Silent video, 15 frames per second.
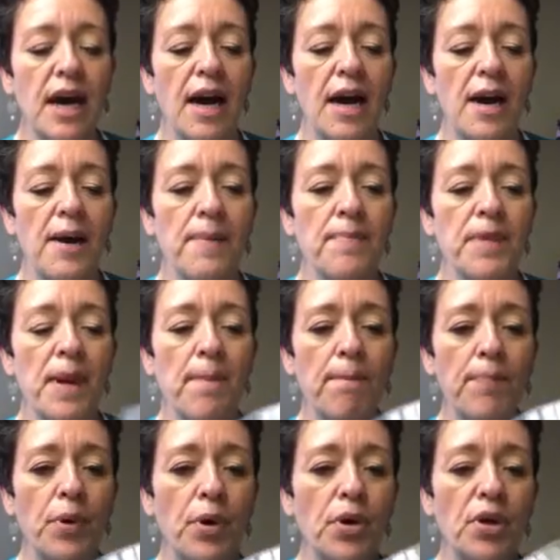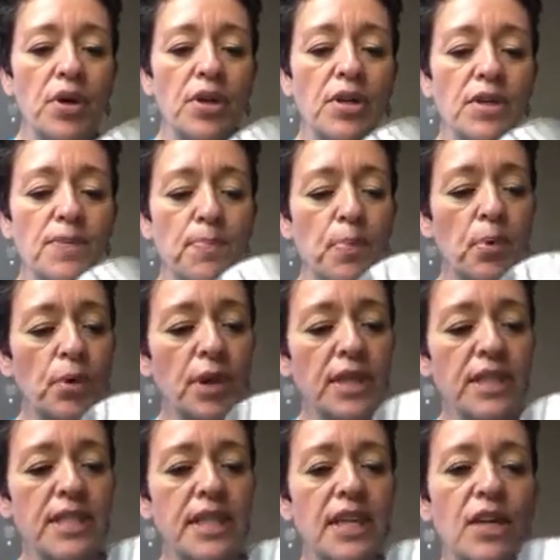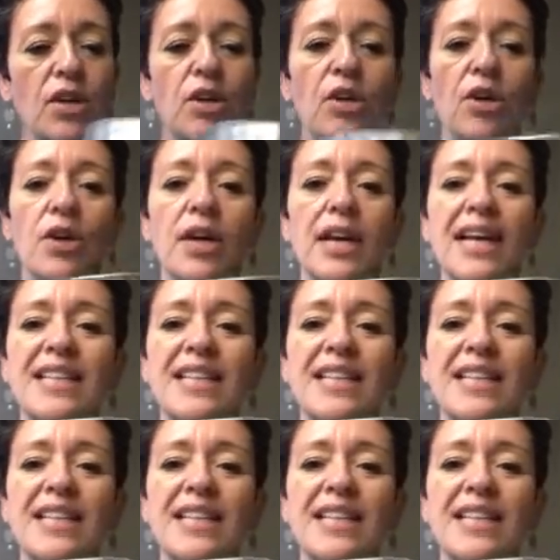It burned pretty good.